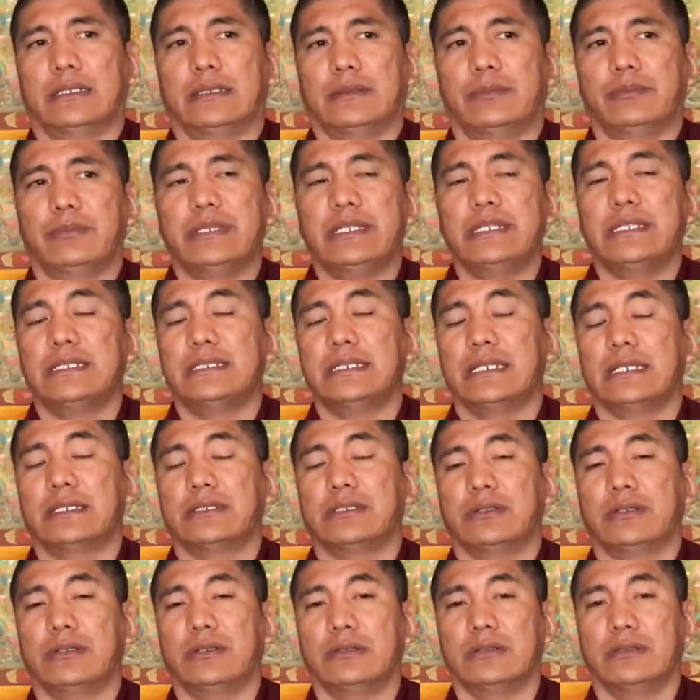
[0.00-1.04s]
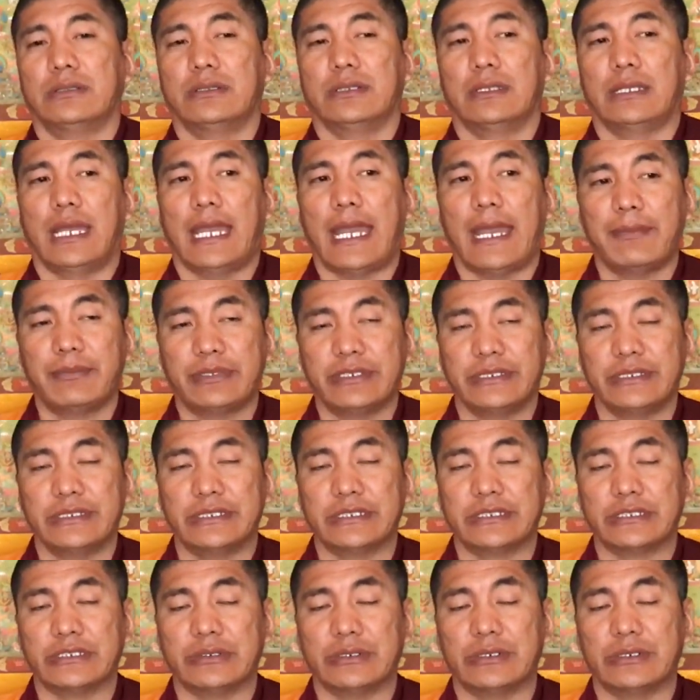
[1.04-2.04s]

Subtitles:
meditate on emptiness,